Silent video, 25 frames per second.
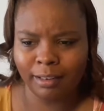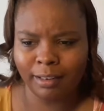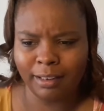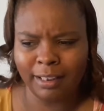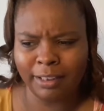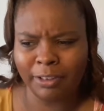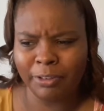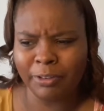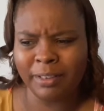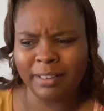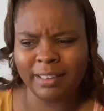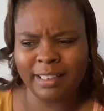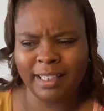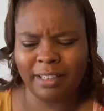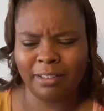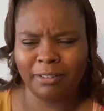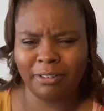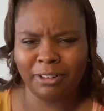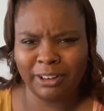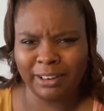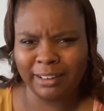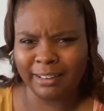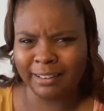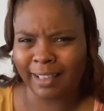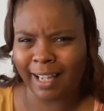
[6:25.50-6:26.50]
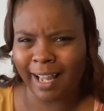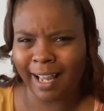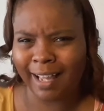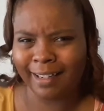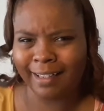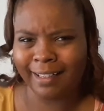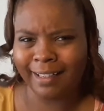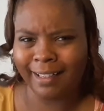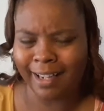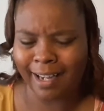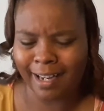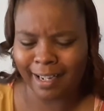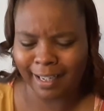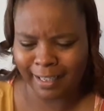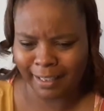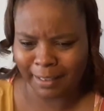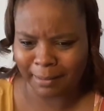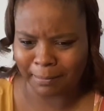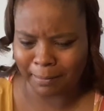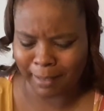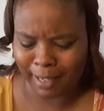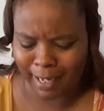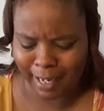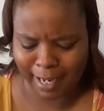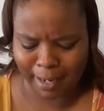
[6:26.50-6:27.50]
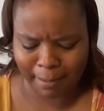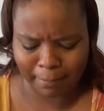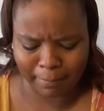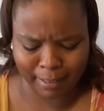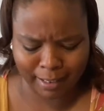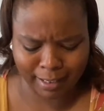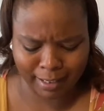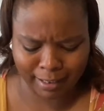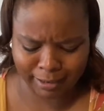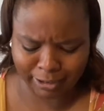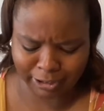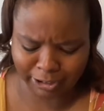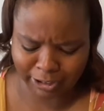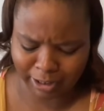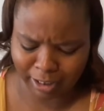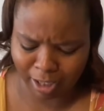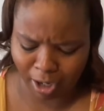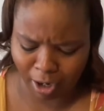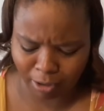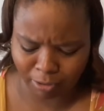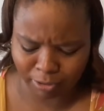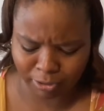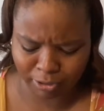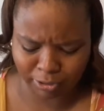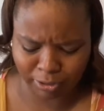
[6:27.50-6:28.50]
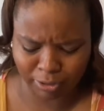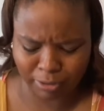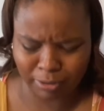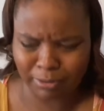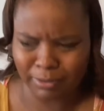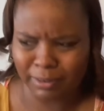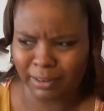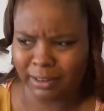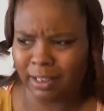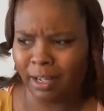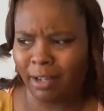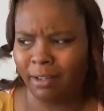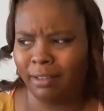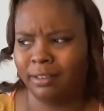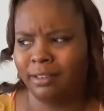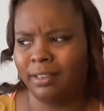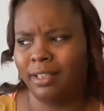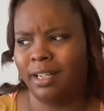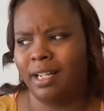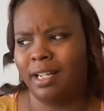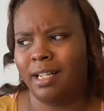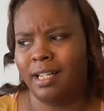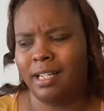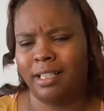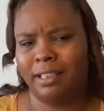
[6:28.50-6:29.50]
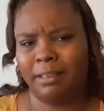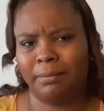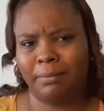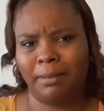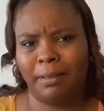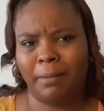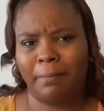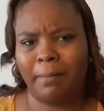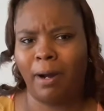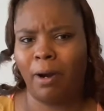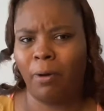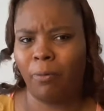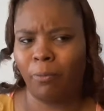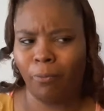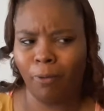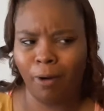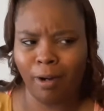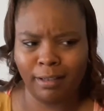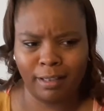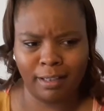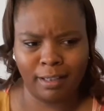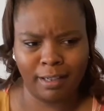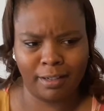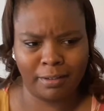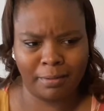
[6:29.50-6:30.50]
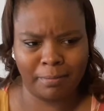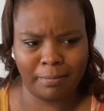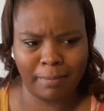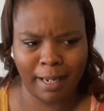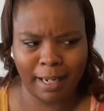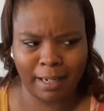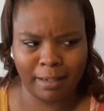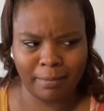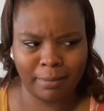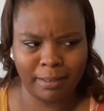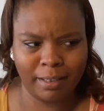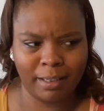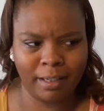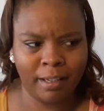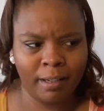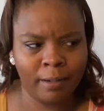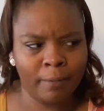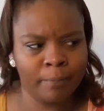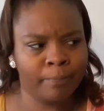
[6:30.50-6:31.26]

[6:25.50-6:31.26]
if you tell she's kind of young in the mind because she also was talking to her husband about wanting another baby